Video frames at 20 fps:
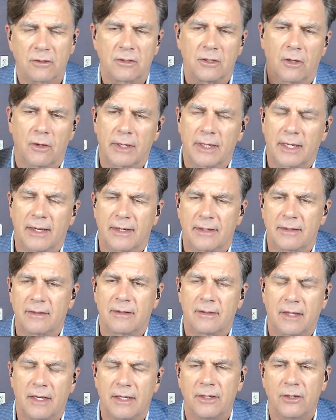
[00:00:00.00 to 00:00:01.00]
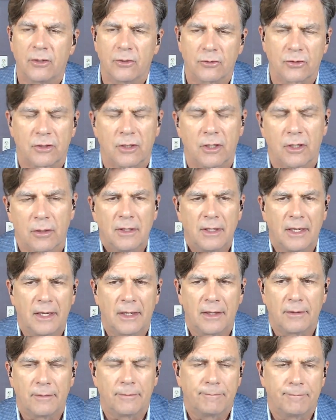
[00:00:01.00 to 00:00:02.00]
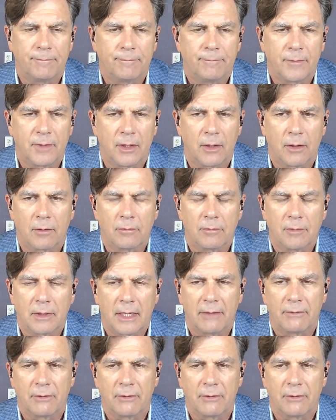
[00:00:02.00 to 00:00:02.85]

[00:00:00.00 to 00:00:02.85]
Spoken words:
I got it 10 years ago and, I